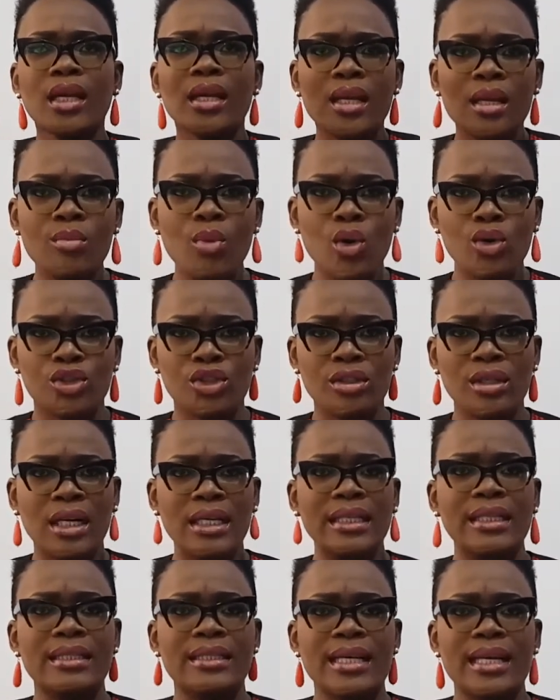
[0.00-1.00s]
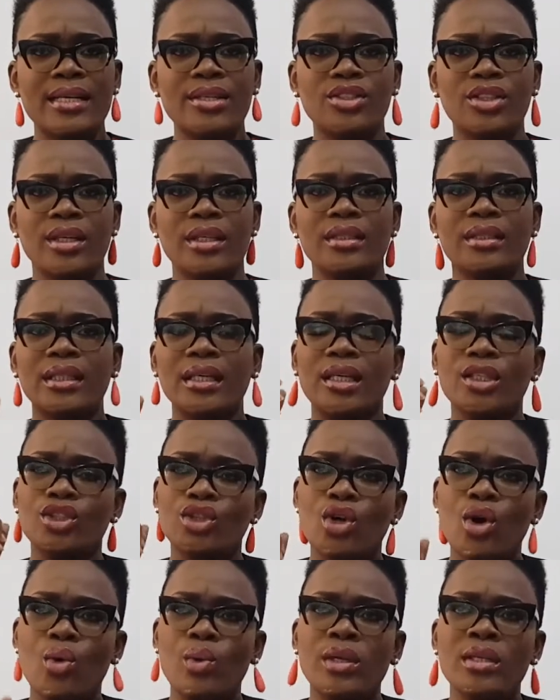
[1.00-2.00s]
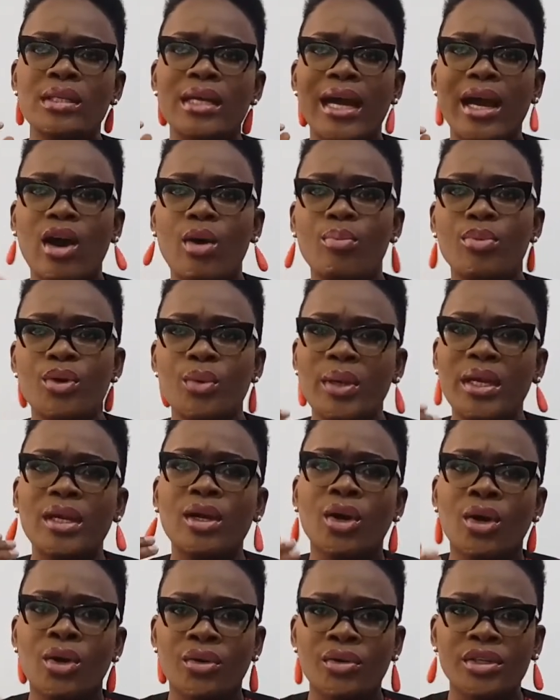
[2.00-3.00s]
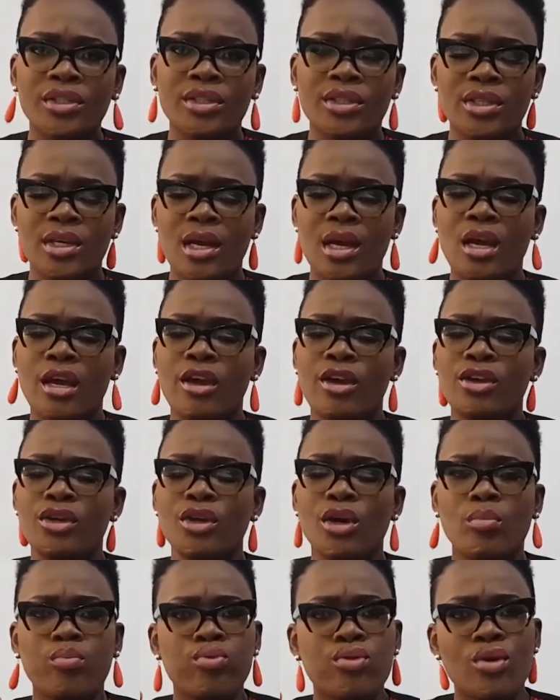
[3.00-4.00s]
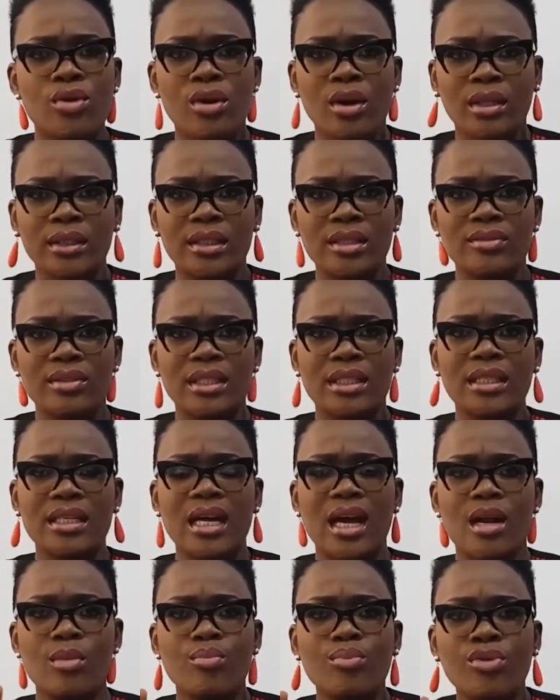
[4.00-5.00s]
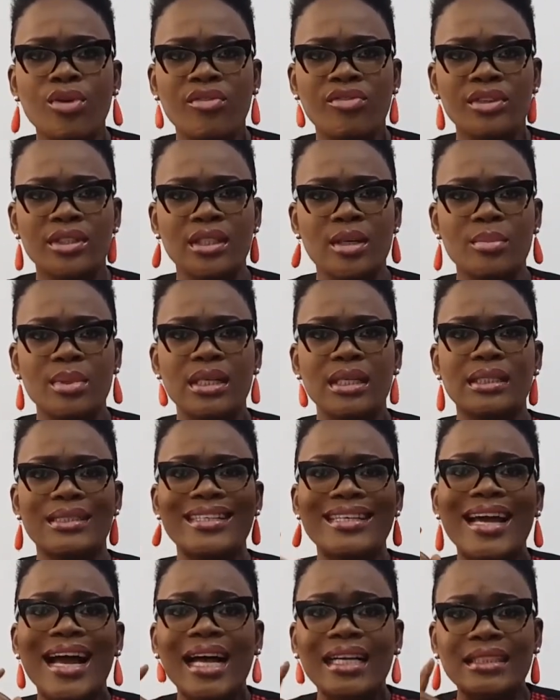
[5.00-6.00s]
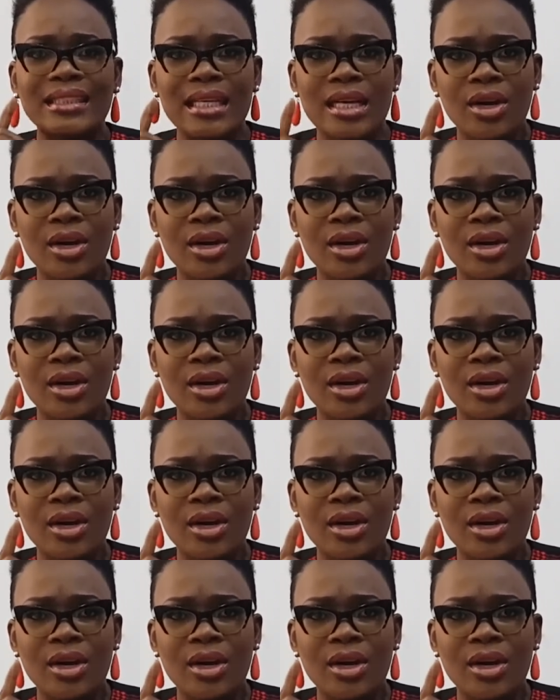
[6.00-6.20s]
emotional intelligence is going to help you increase your productivity and profitability as a